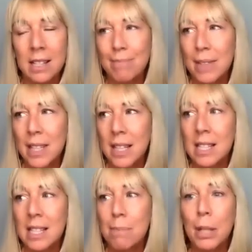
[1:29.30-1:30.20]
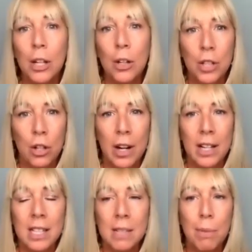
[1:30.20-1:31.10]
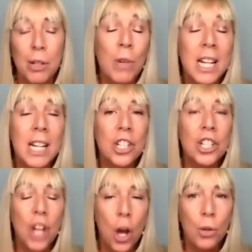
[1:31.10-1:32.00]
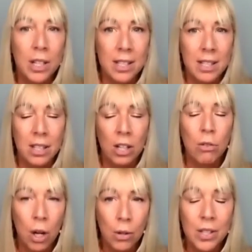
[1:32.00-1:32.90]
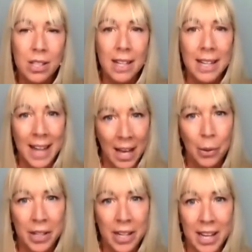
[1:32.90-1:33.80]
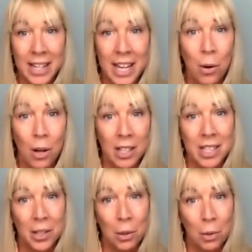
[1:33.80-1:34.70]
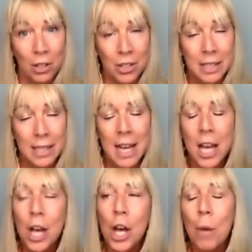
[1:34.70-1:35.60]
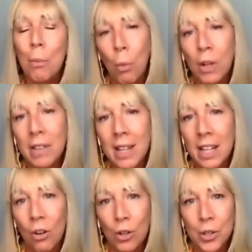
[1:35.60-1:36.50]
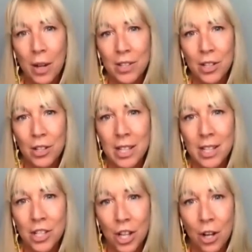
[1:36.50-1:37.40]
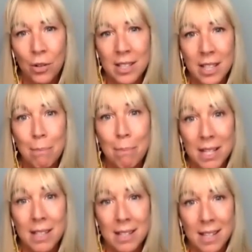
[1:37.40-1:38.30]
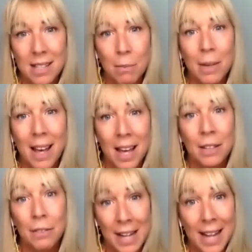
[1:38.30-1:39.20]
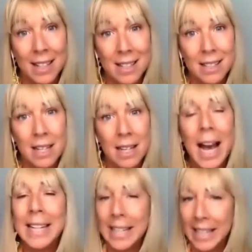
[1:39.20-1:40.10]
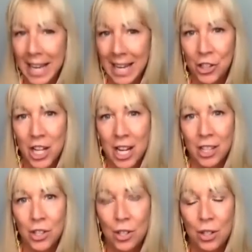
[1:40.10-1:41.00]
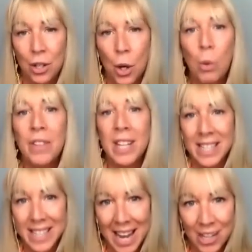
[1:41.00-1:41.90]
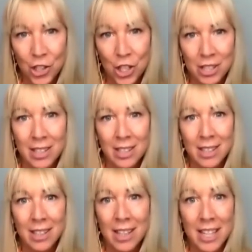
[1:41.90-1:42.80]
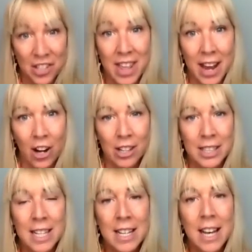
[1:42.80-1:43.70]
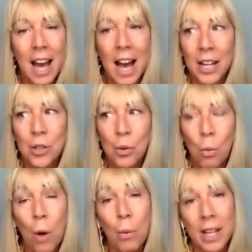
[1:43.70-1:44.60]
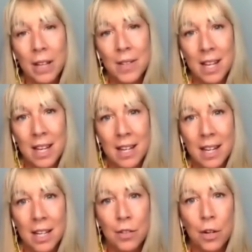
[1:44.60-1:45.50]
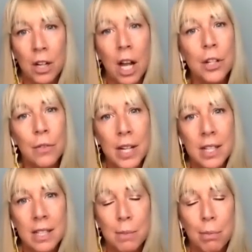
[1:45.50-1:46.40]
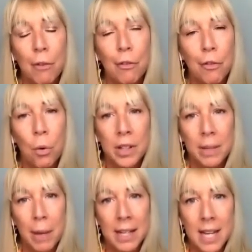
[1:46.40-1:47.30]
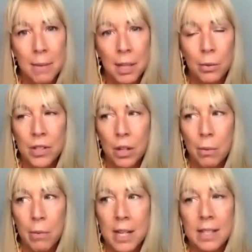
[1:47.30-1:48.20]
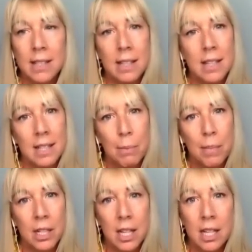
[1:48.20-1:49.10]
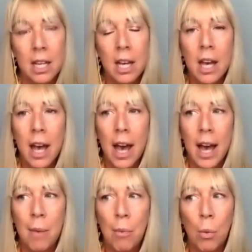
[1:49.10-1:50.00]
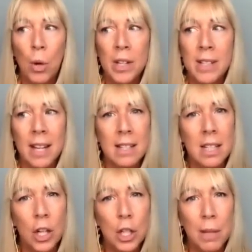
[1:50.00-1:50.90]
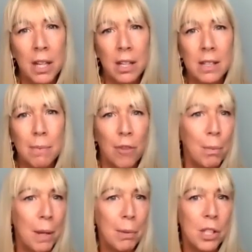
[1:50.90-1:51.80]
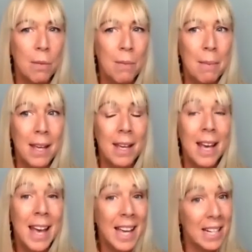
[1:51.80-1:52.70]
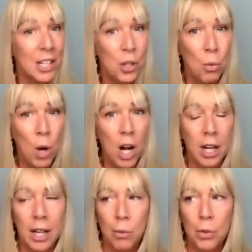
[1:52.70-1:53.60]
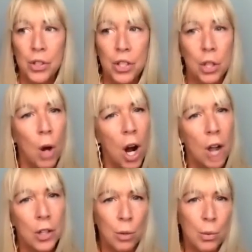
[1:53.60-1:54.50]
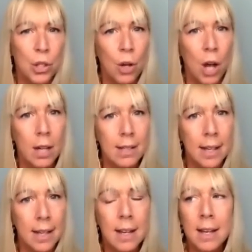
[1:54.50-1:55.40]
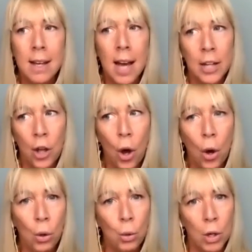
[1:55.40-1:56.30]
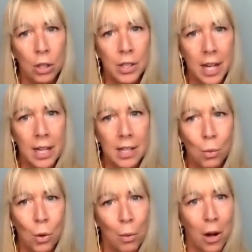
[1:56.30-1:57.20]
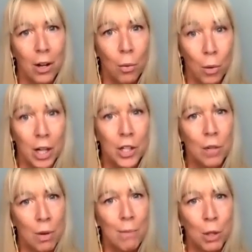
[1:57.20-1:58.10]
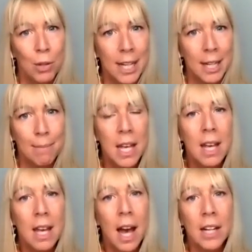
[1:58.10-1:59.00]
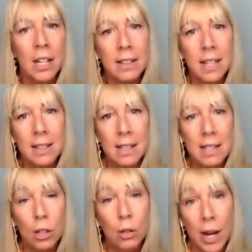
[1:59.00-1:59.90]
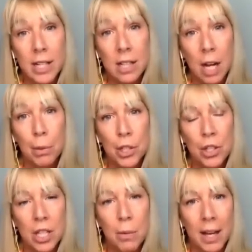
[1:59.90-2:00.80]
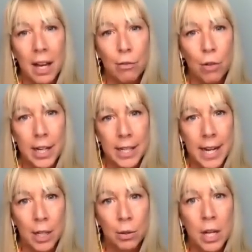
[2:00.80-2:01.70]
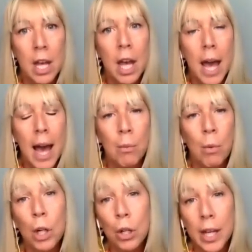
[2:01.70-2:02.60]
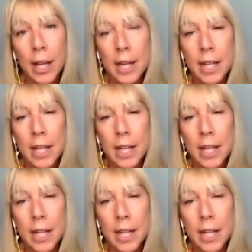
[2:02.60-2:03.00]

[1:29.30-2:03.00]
exploded or really shown us the gross inequity and inequality in our world. But one thing it also has done, it has shown us that a business system can flex and it can change when the intention is there. And what we have seen is, for a lot of reasons before the pandemic, there were so many reasons that disability was excluded because for people to maybe get into work, it was too hard or it was too costly. And the whole world has worked remotely. And I think this is the greatest opportunity we have right now. And when we're looking at